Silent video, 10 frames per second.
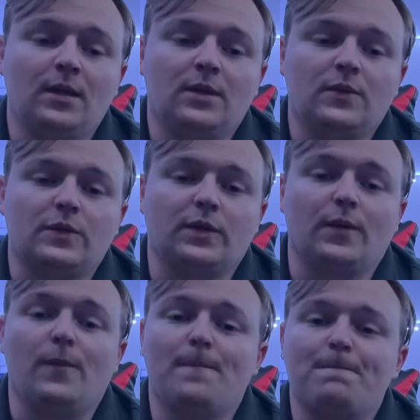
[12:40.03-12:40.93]

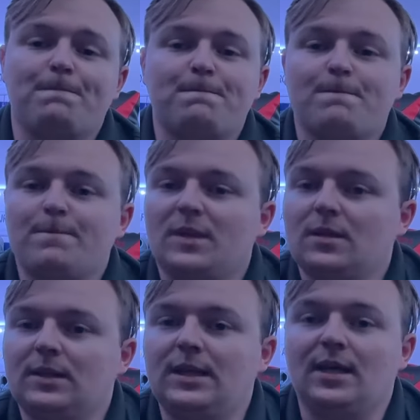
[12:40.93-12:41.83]
So,
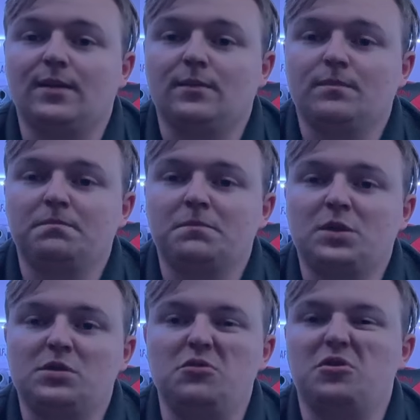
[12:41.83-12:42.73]
again,
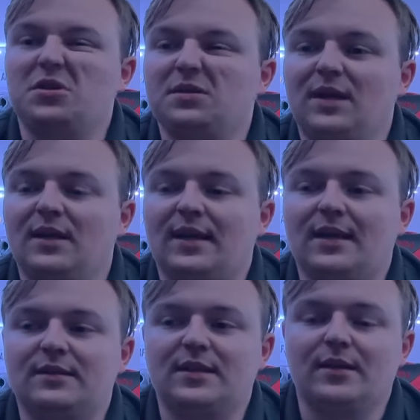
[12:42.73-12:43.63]
you couldn't get
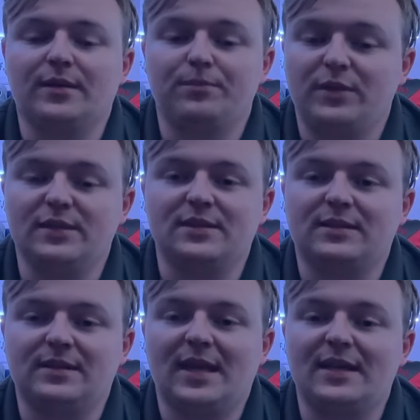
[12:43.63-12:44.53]
this
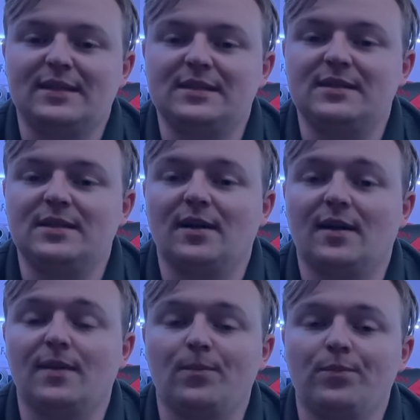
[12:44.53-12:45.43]
Canik
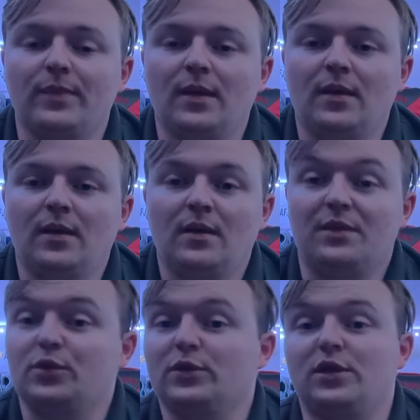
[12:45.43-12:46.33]
TTI.
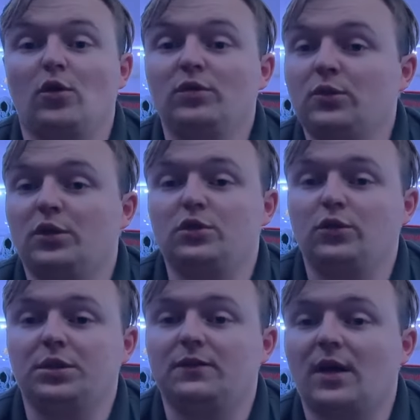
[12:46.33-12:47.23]
This was the only one you
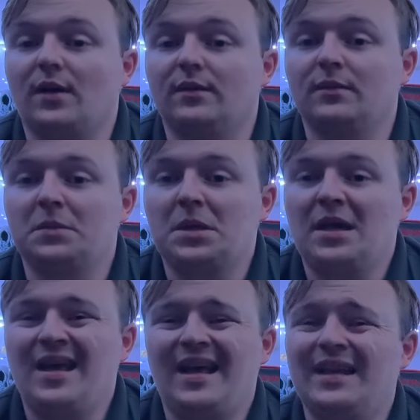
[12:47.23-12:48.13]
could have gotten,
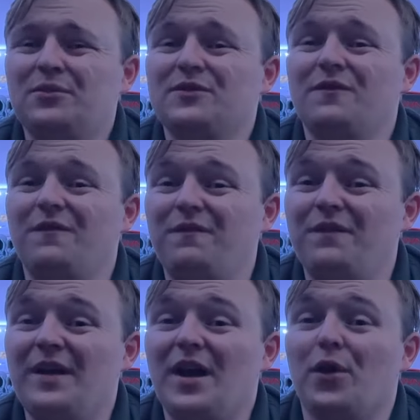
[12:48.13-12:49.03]
and I was
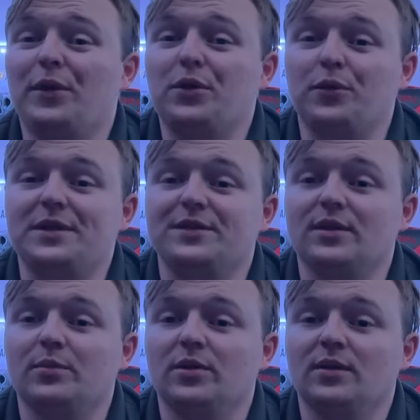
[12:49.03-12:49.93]
very
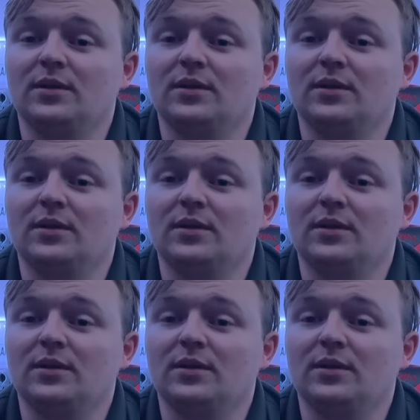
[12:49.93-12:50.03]
reasonable.